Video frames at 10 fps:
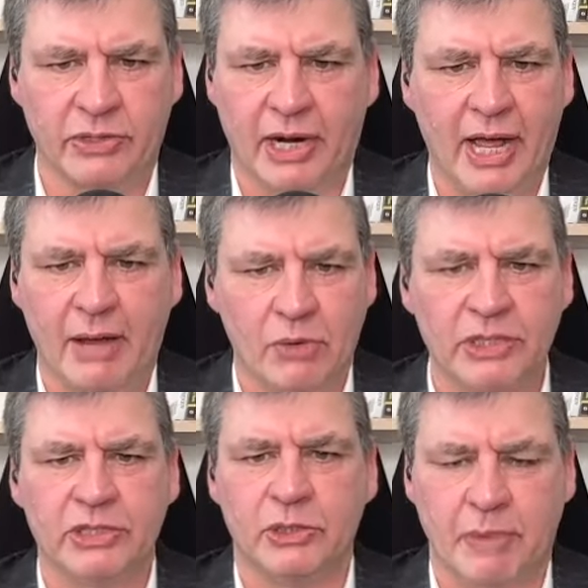And I
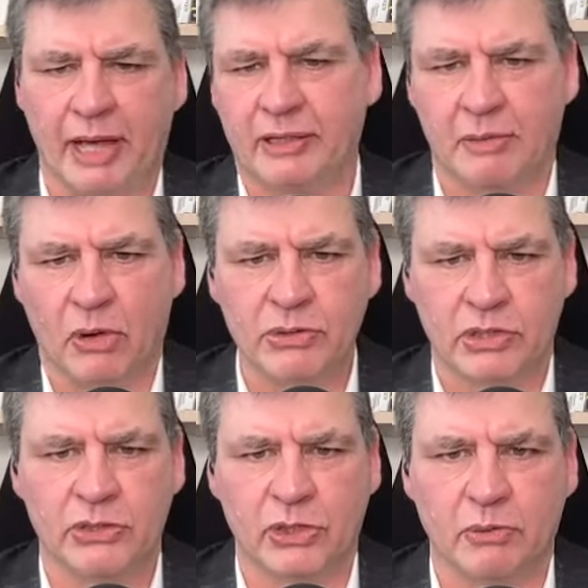would suspect that most
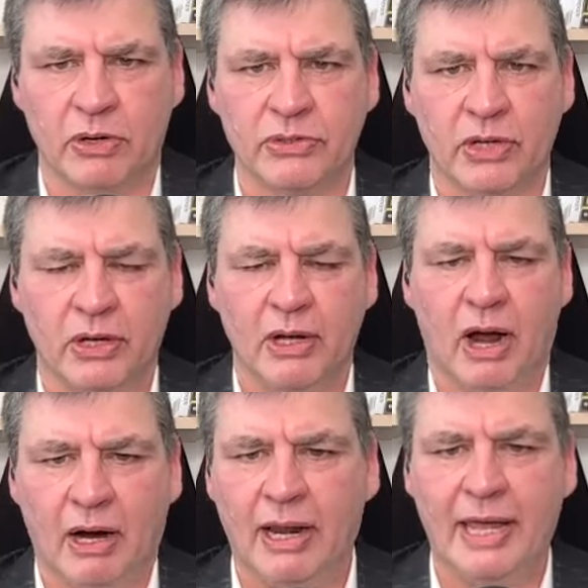consumers
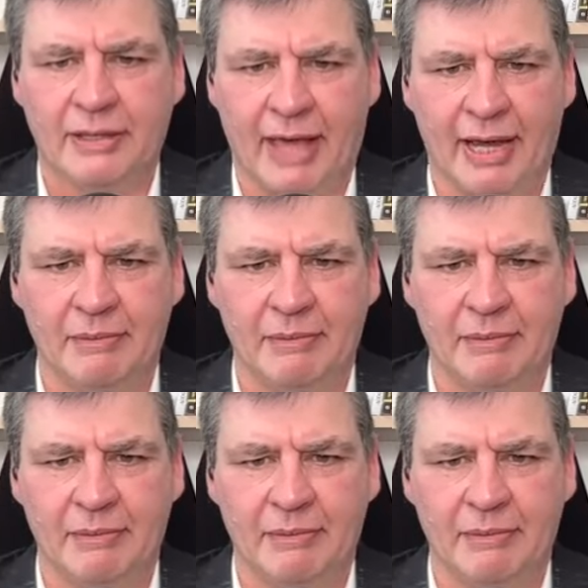are like that.